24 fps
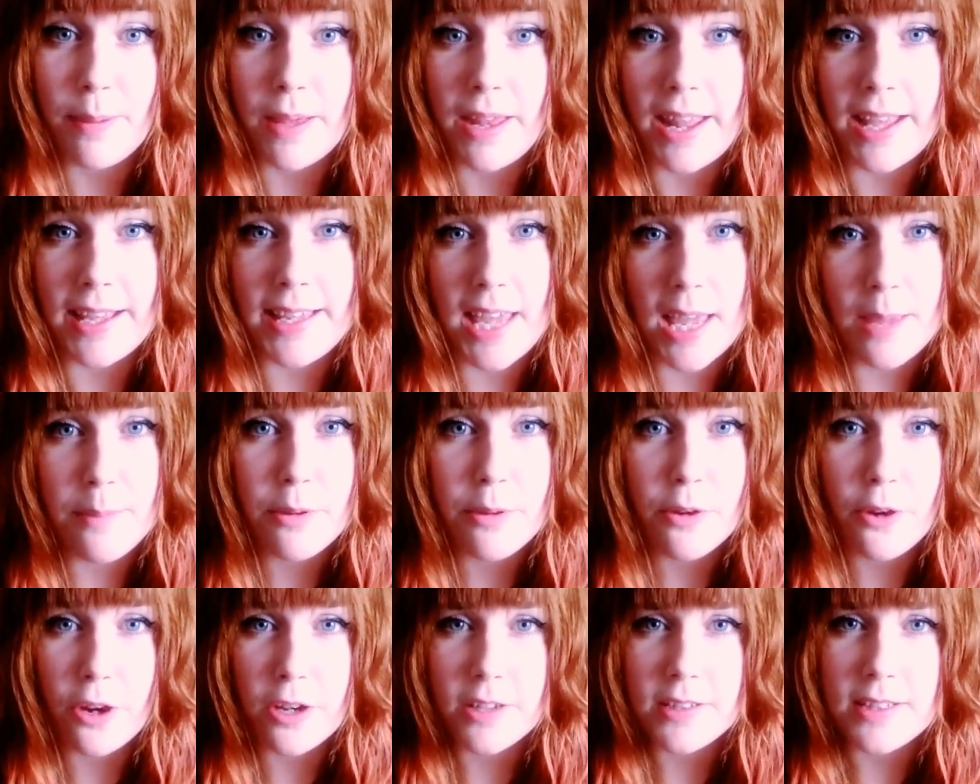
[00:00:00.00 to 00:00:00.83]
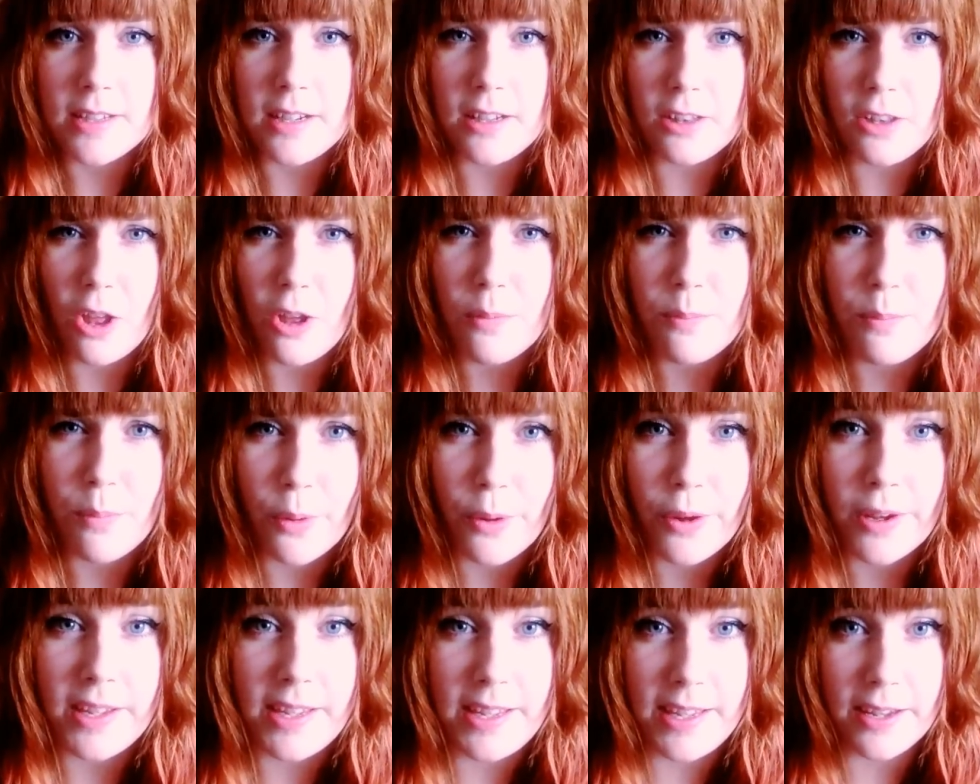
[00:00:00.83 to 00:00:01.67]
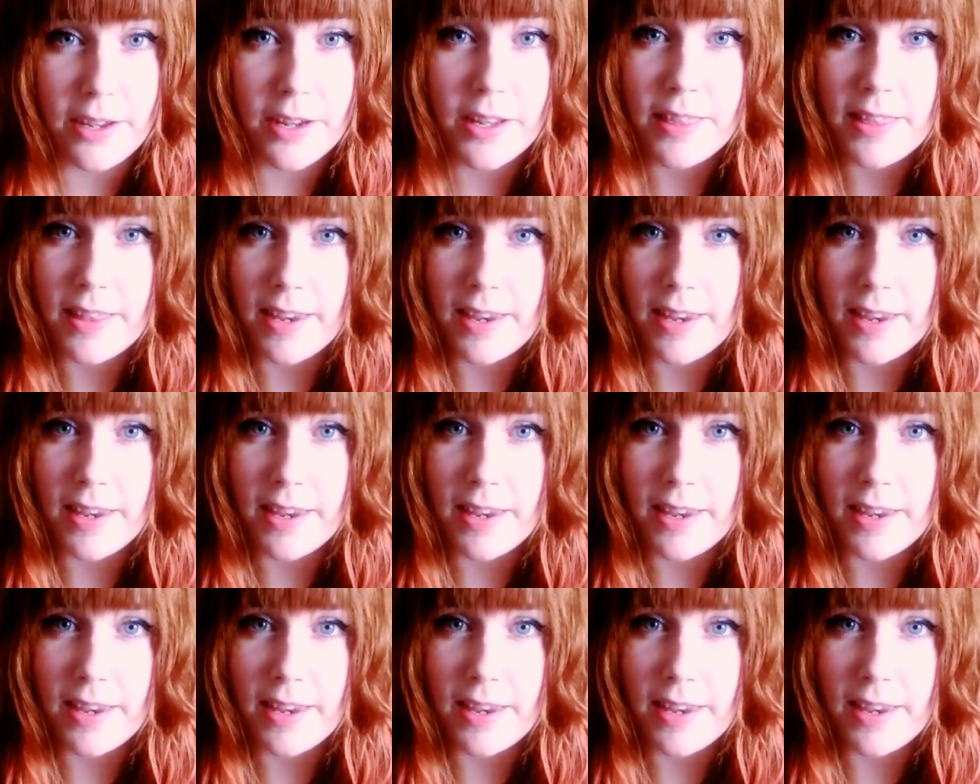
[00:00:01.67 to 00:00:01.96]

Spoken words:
but I came across it a lot more here